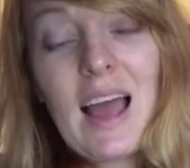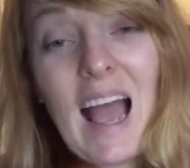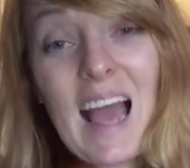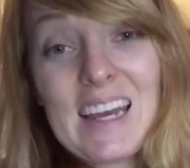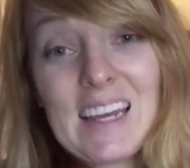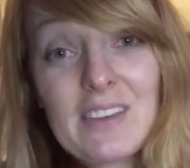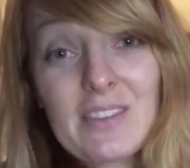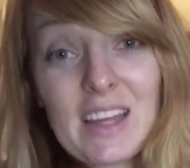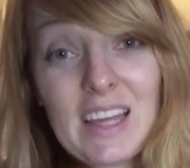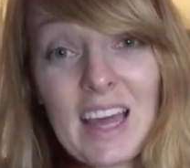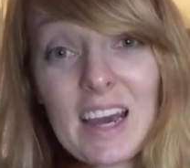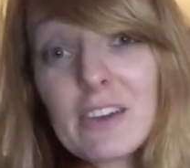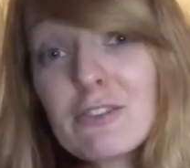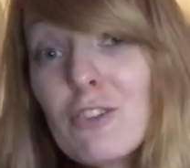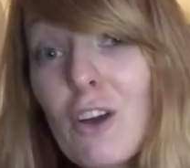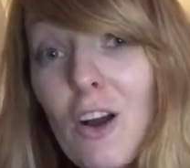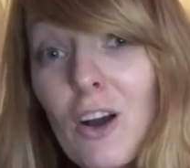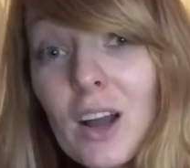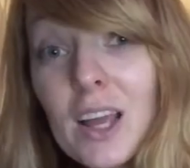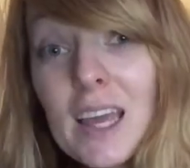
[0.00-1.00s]
And if they get it
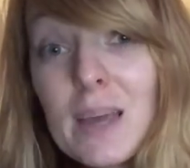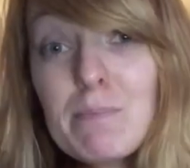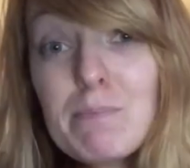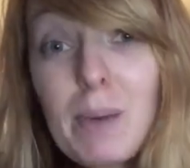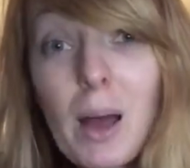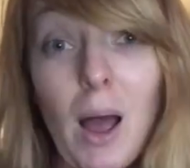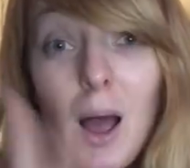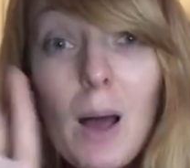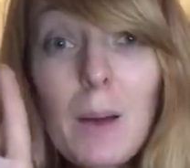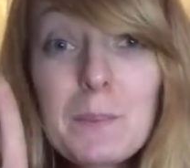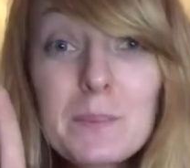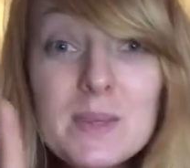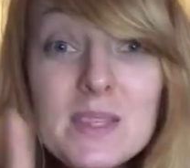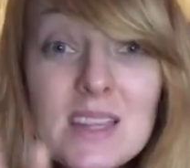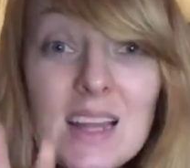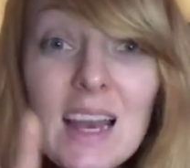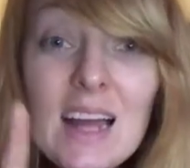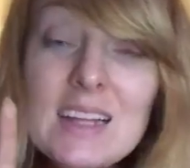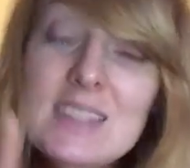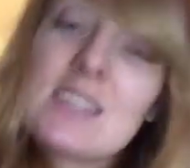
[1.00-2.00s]
wrong, it burps
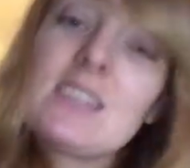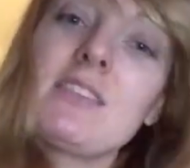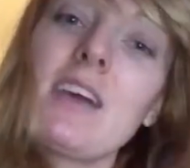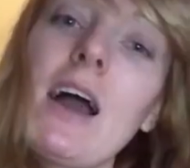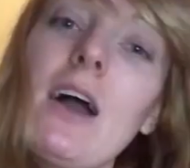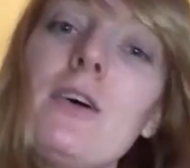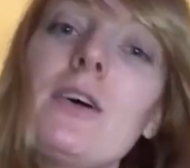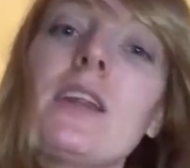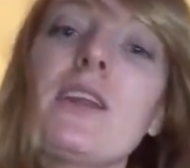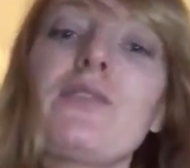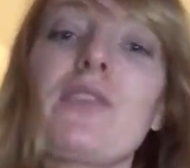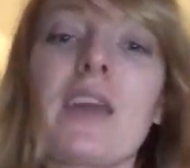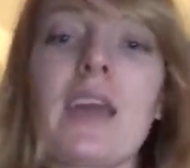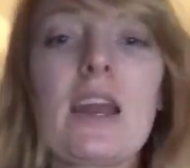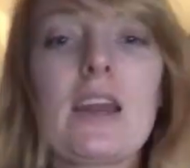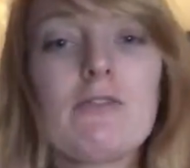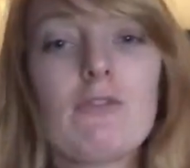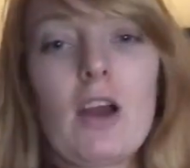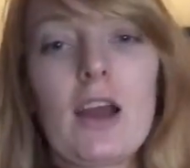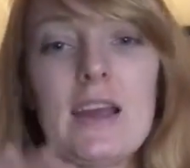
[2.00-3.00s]
the letter out, and if they
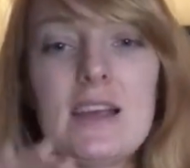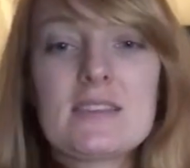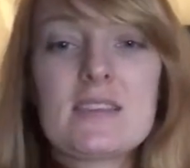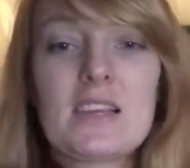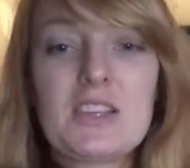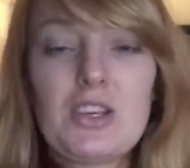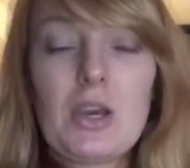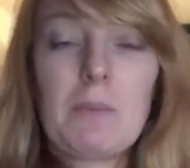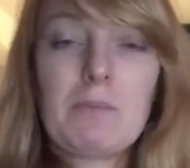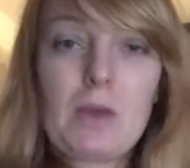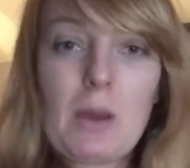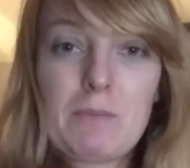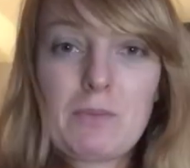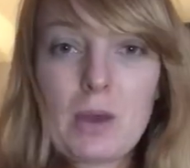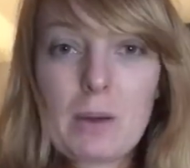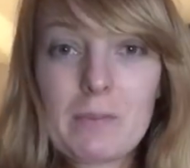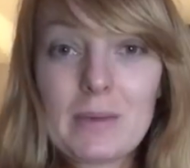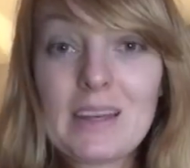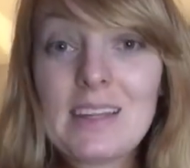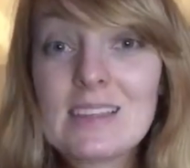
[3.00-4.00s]
get it right, it says yum yum
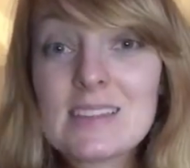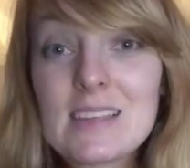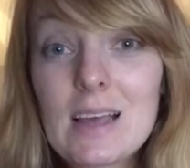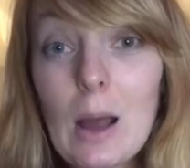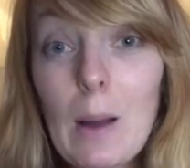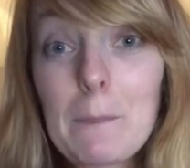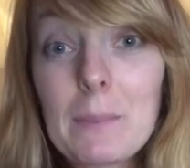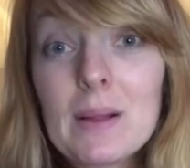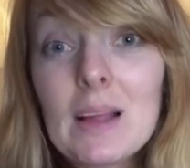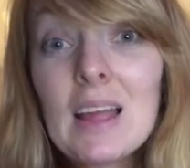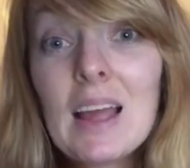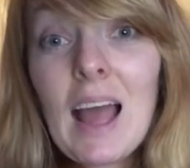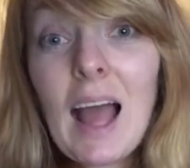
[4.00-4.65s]
yum and eats it up.